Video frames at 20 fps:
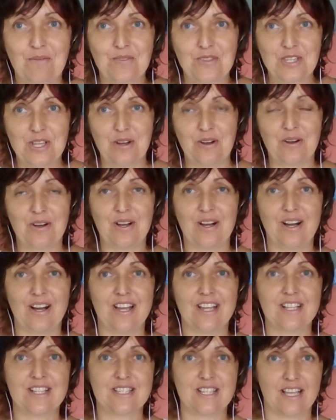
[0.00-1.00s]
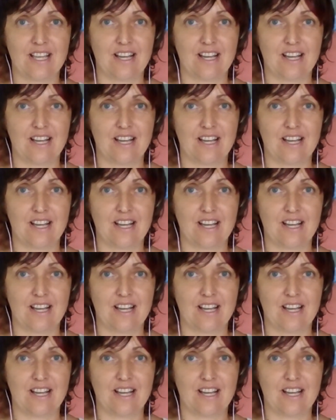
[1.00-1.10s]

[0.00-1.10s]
So it's